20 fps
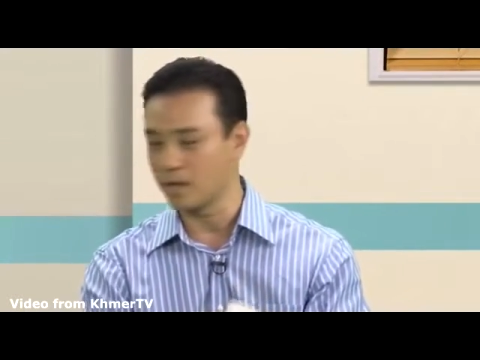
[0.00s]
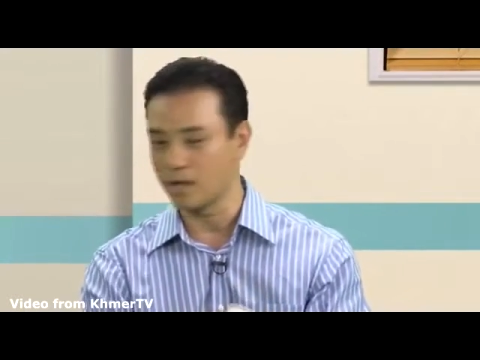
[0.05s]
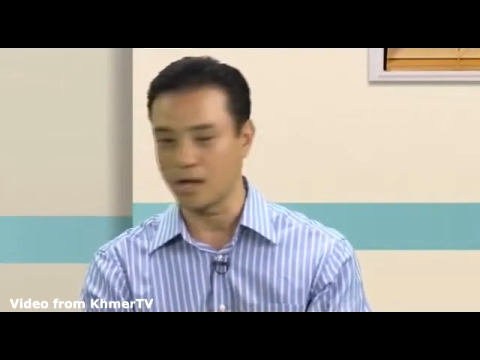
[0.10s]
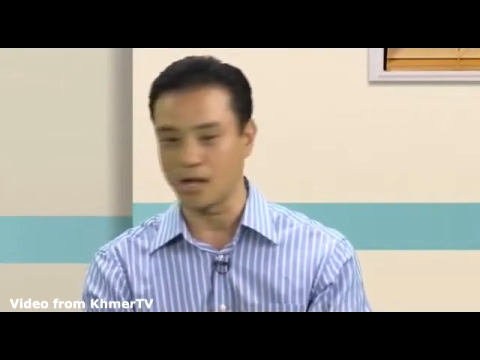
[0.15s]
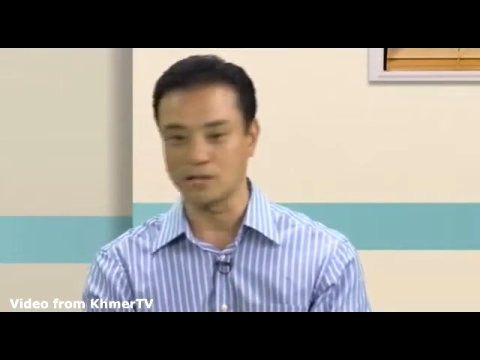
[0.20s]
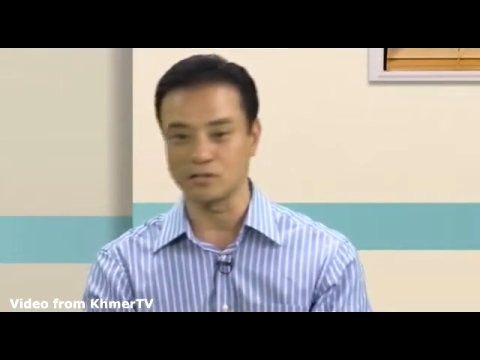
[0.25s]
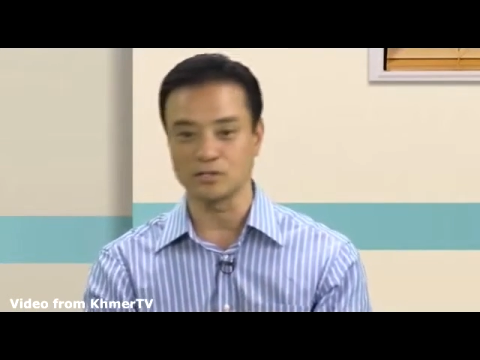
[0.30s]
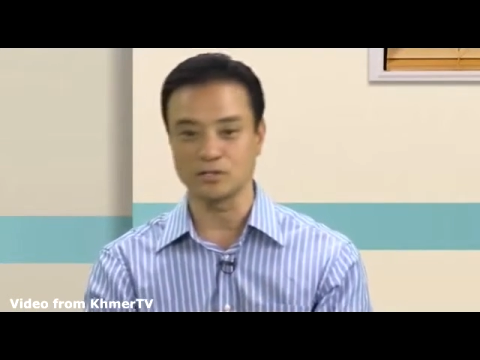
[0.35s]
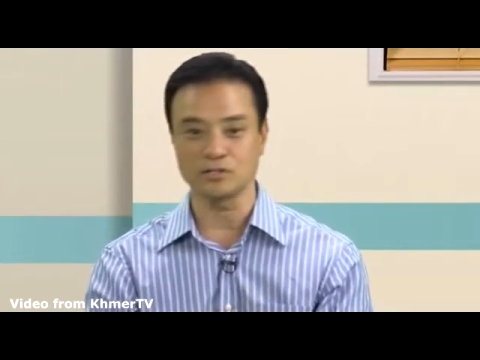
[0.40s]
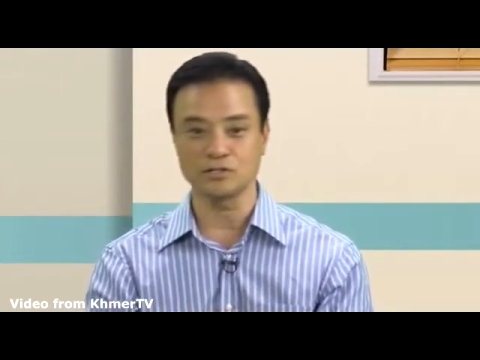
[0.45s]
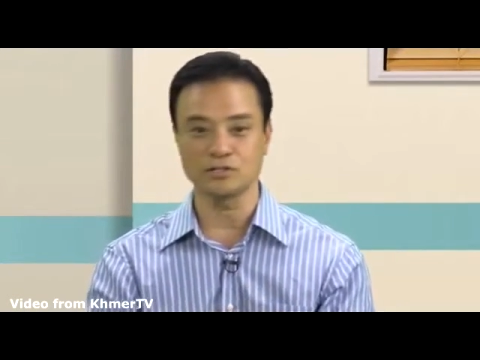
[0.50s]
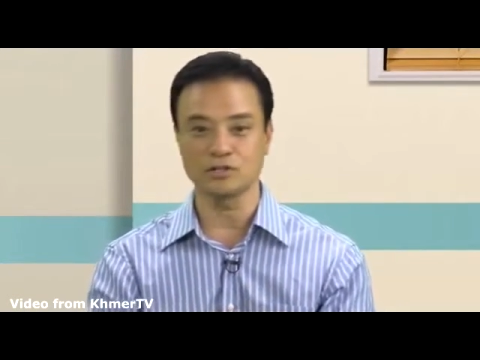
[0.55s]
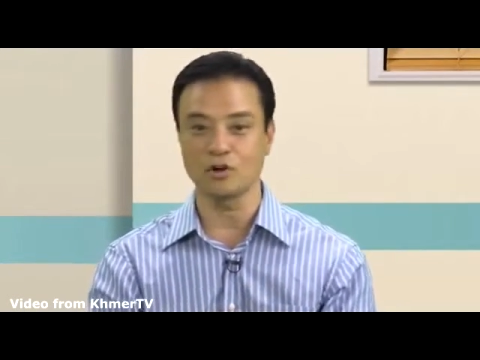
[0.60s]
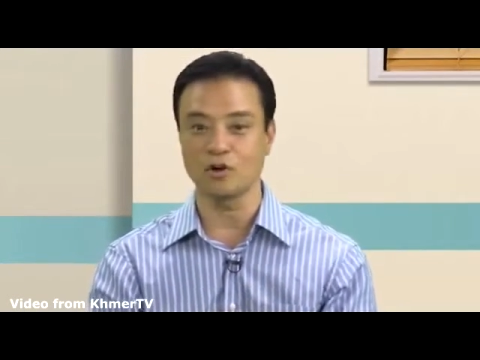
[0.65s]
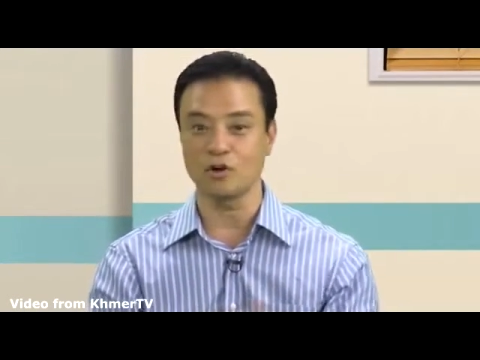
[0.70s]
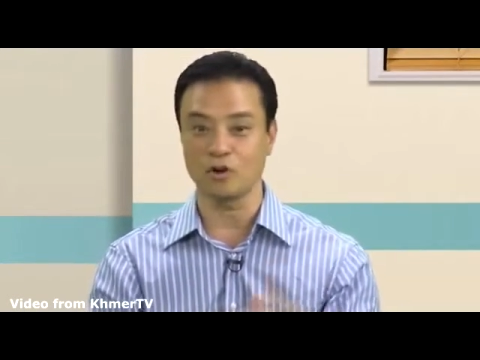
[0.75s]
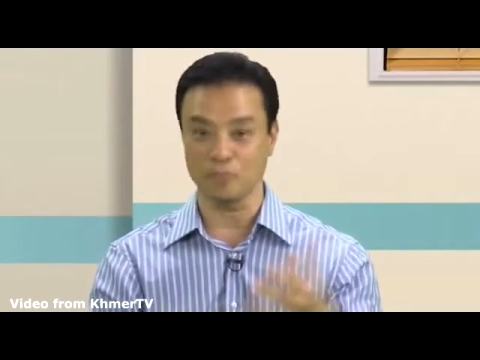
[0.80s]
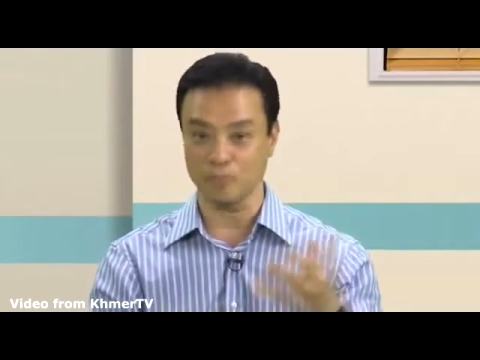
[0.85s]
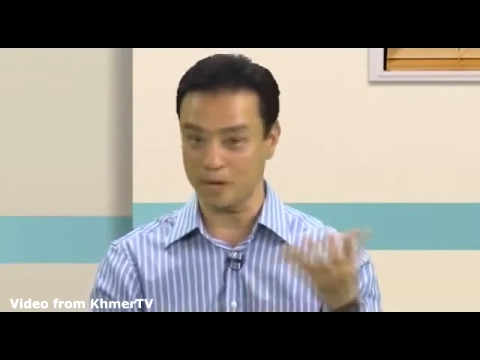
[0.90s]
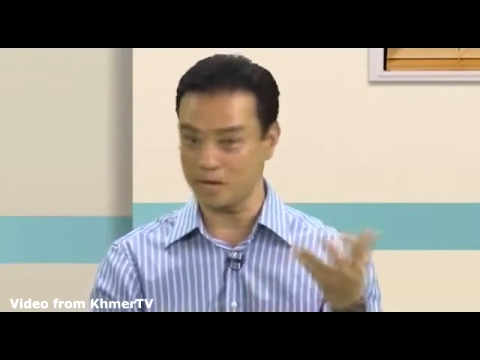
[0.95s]
I just
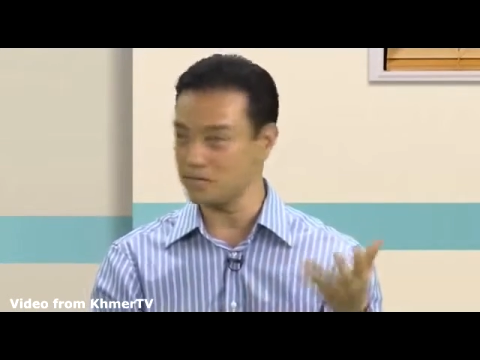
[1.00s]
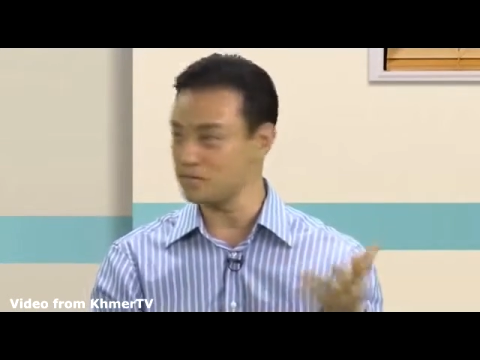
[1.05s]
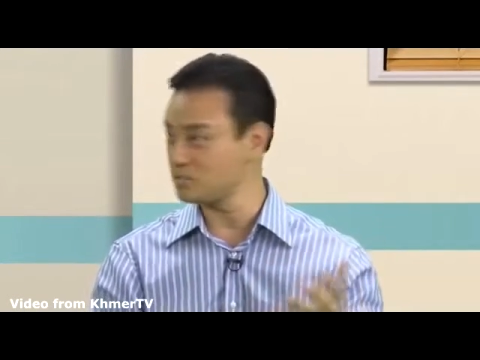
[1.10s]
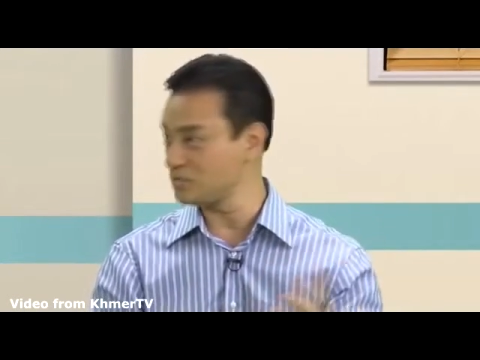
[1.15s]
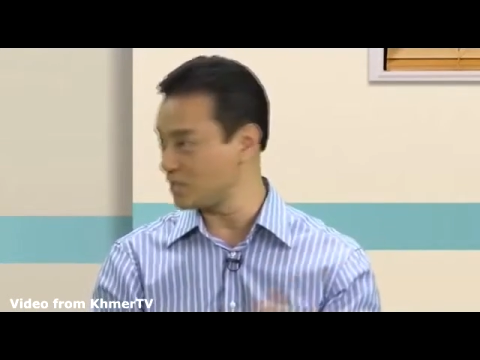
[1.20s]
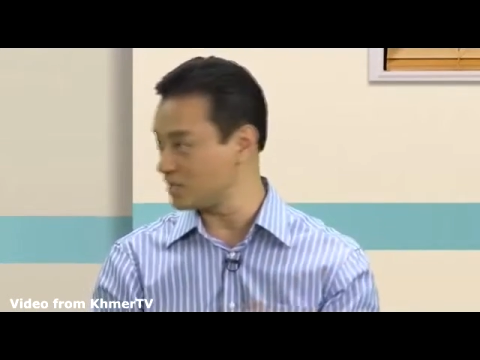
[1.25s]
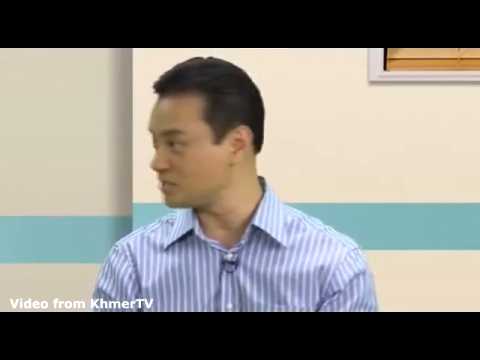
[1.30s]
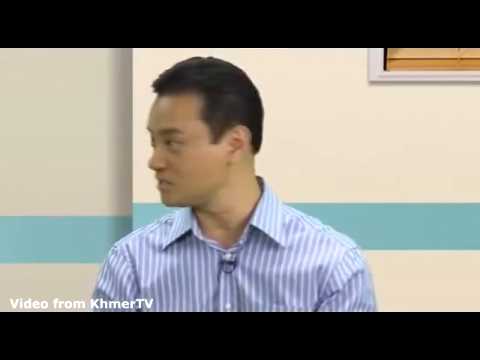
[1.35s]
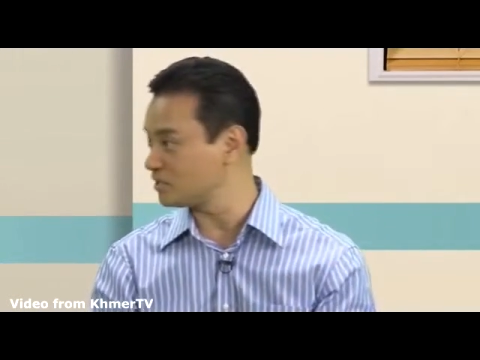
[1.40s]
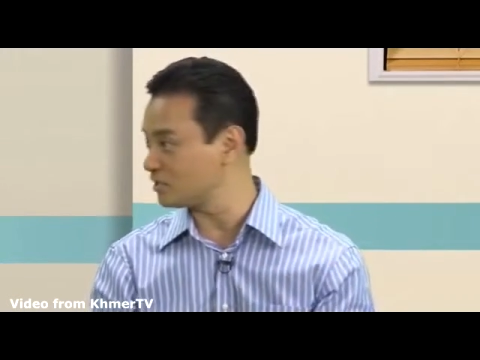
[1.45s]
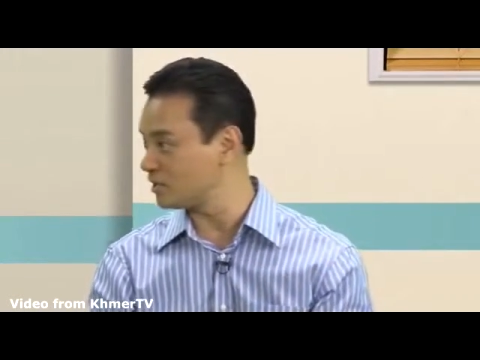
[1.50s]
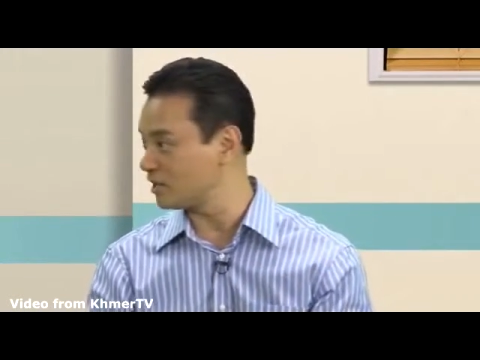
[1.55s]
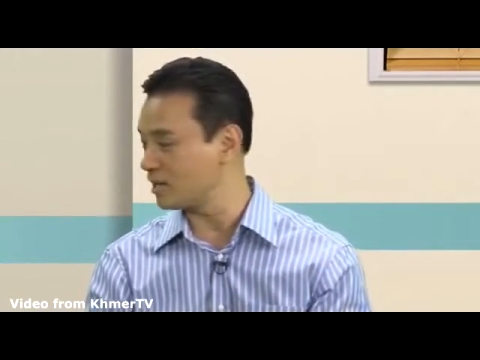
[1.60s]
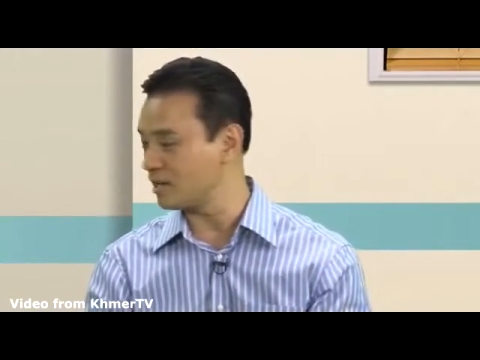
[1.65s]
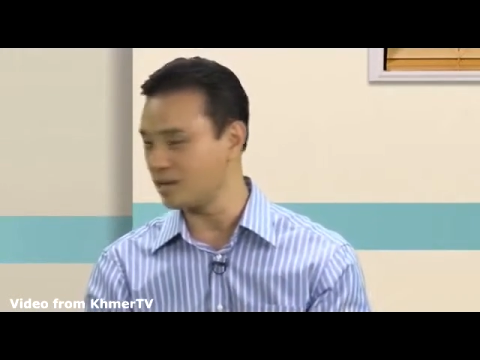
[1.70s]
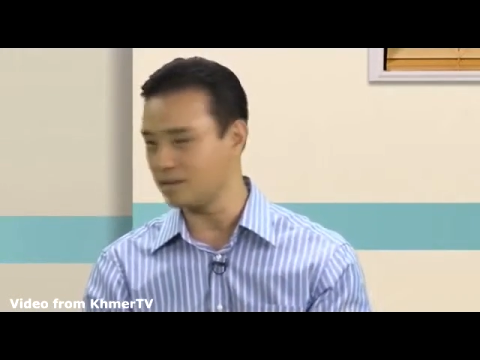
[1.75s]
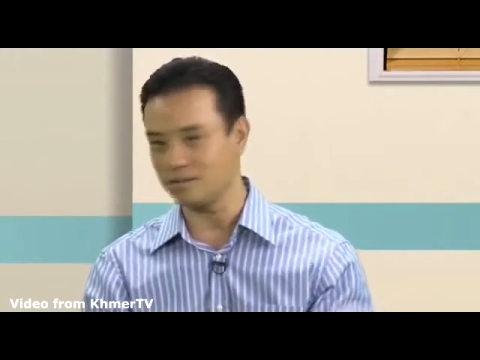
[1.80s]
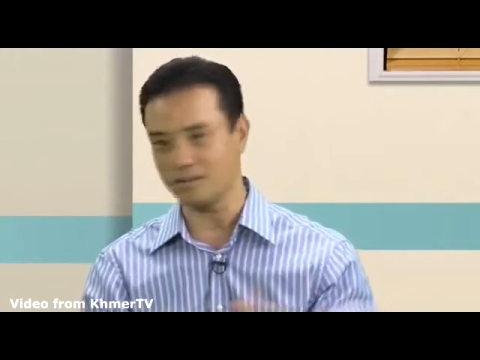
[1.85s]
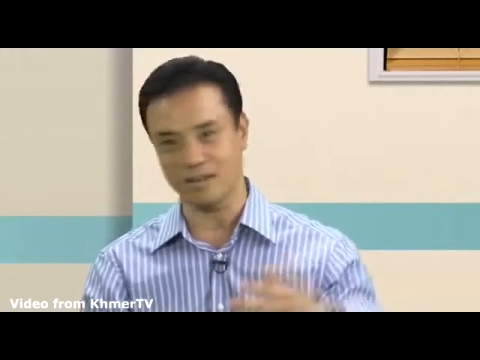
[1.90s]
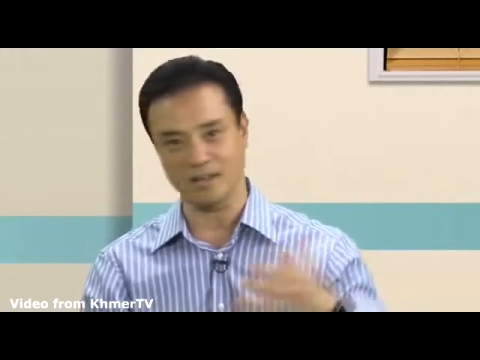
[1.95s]
saw a patient
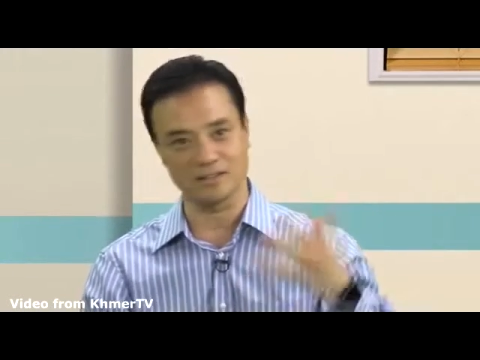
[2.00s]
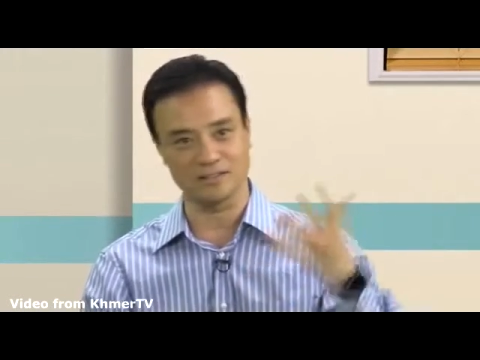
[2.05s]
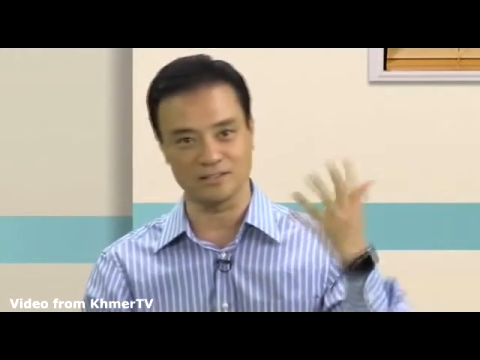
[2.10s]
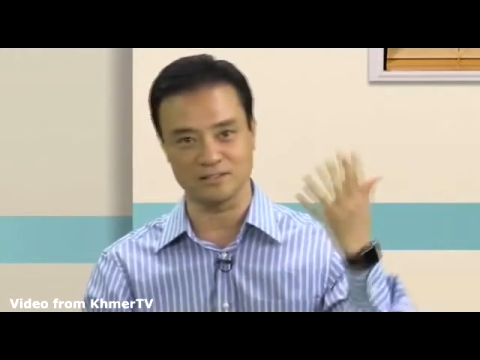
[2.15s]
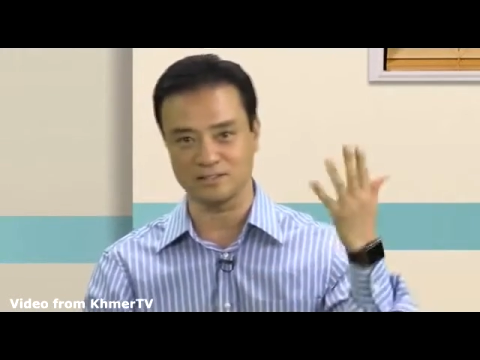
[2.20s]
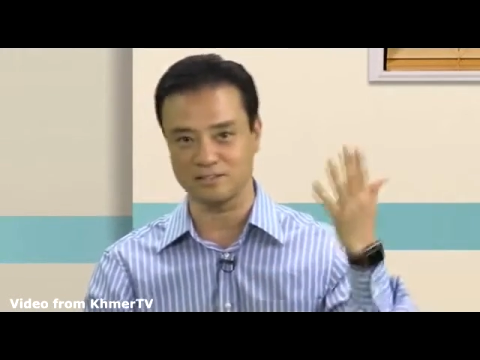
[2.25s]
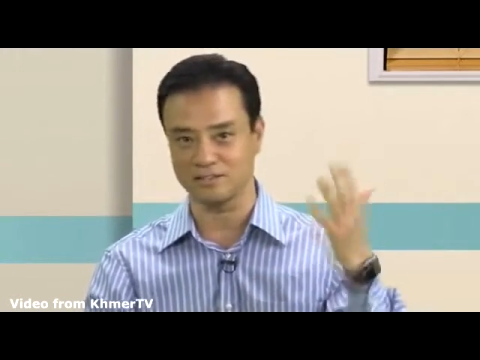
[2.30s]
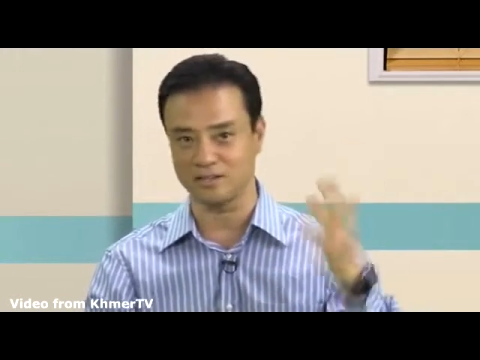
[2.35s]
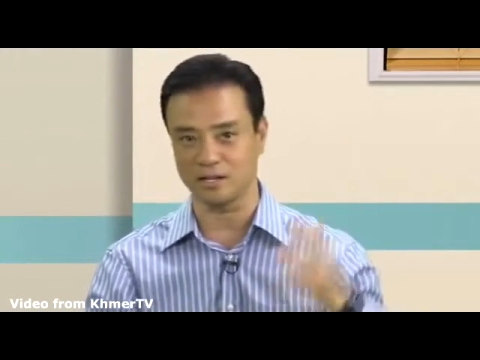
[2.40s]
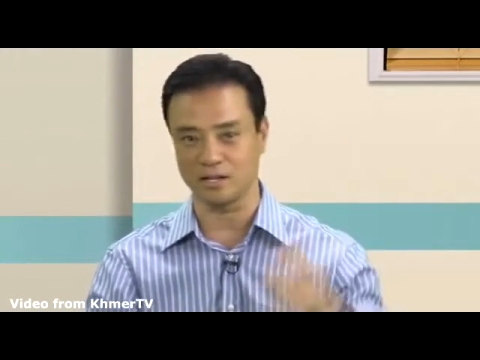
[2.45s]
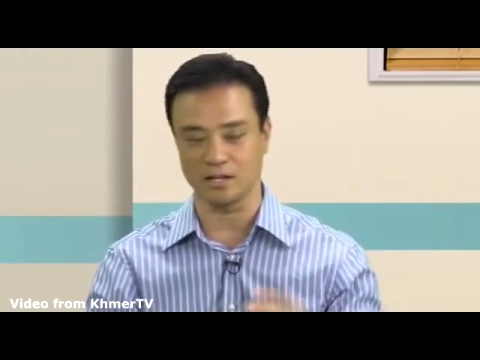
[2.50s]
yesterday, had this